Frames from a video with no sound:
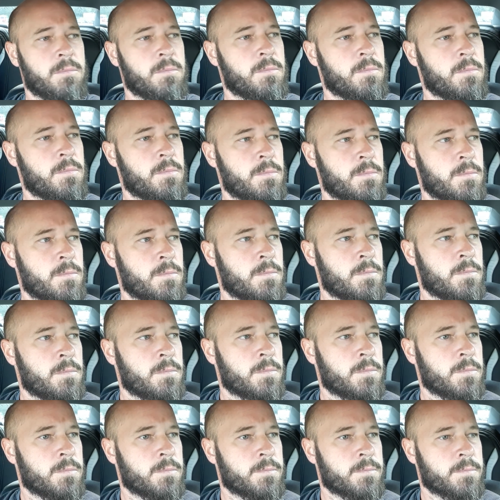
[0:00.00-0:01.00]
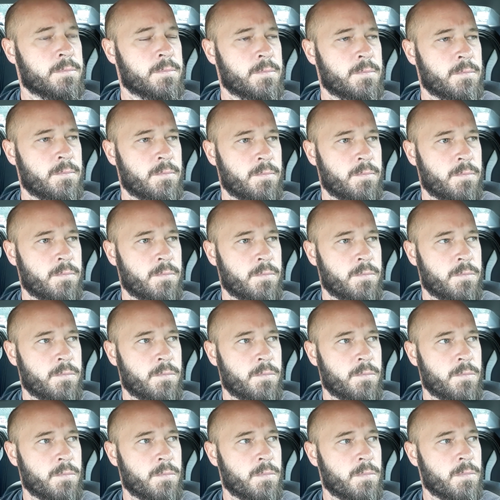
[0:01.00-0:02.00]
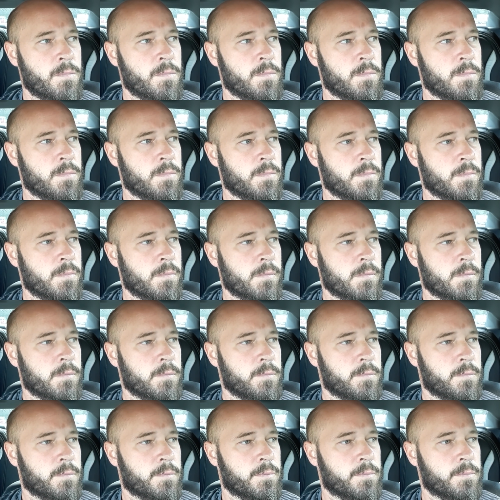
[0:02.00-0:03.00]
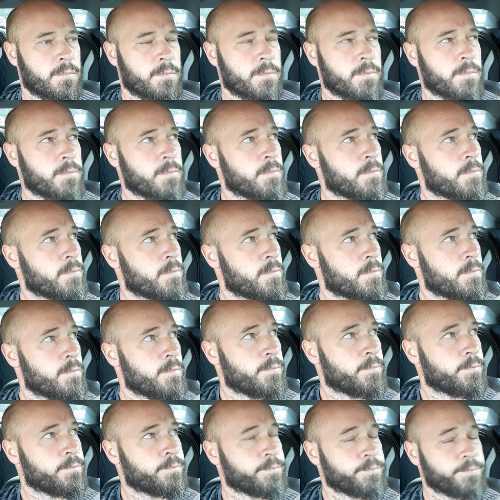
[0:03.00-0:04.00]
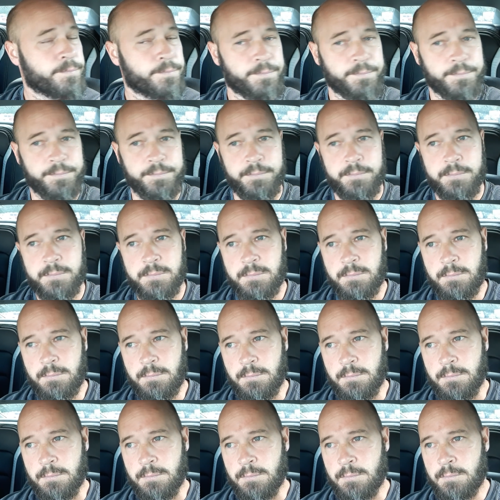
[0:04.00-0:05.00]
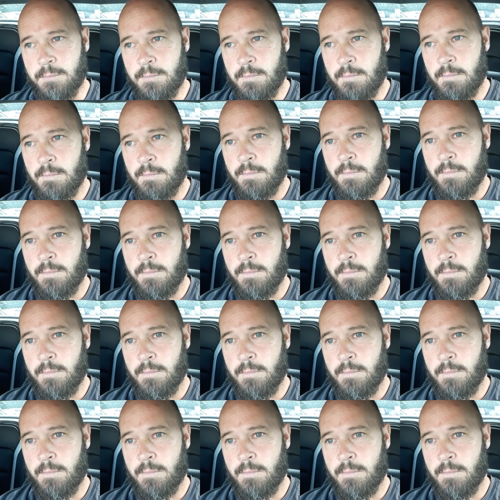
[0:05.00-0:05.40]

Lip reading: [no speech]